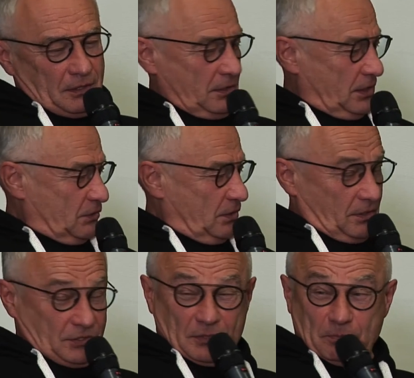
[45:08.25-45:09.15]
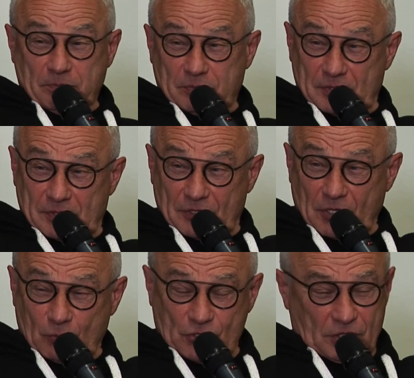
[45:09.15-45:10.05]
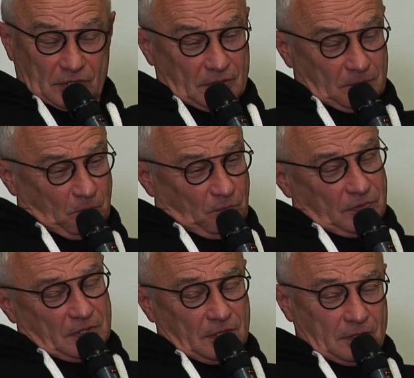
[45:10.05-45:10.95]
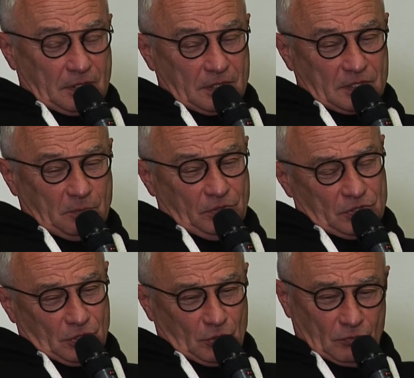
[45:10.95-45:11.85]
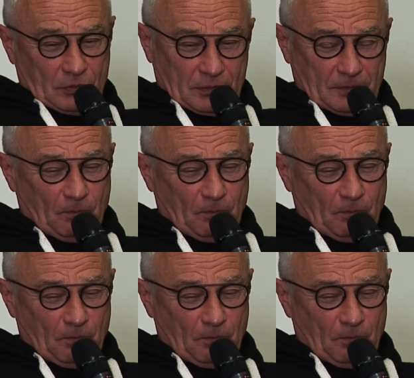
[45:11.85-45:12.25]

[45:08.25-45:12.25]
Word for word: good manner. Volodymyr is not that happy